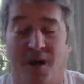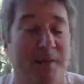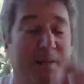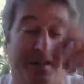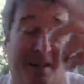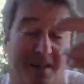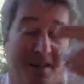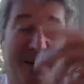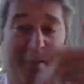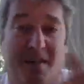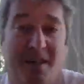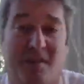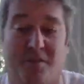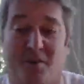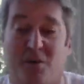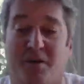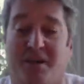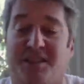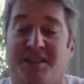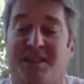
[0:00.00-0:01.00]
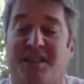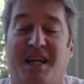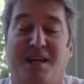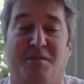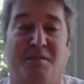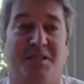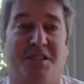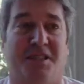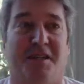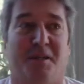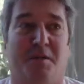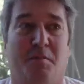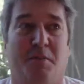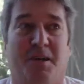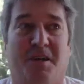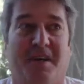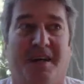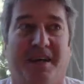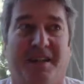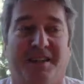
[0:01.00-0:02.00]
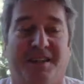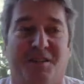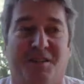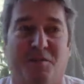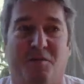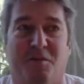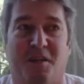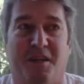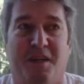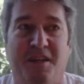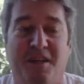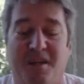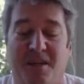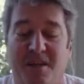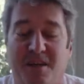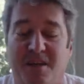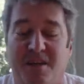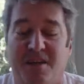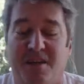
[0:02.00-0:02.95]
I mean, I don't have a great sound setup here, and there's a very